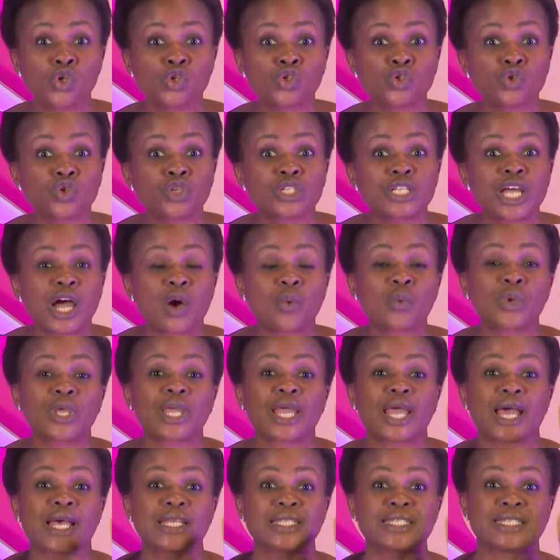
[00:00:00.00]
so that we
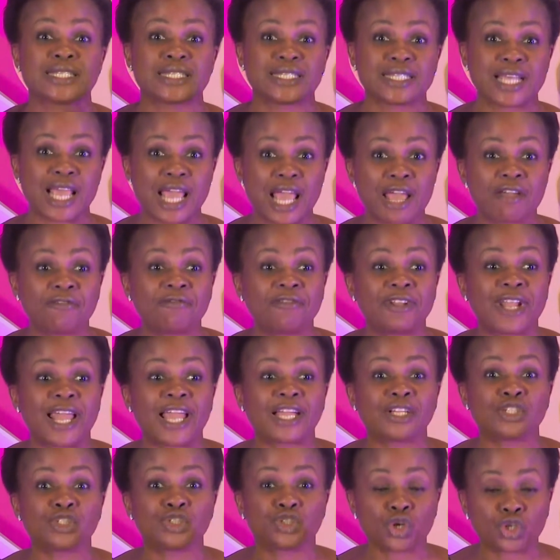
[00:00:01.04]
can serve
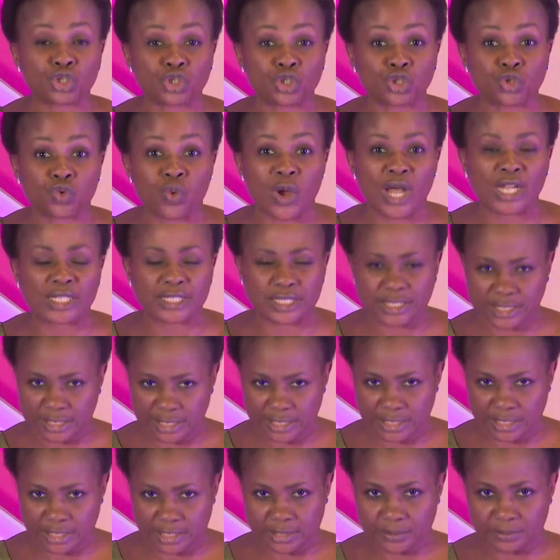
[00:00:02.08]
like Joshua
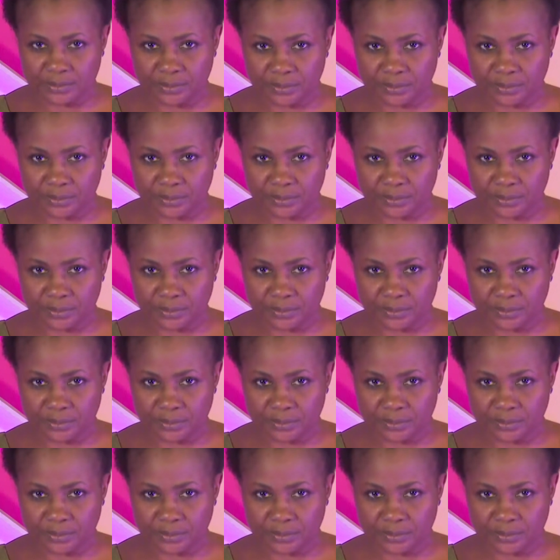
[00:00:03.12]
did.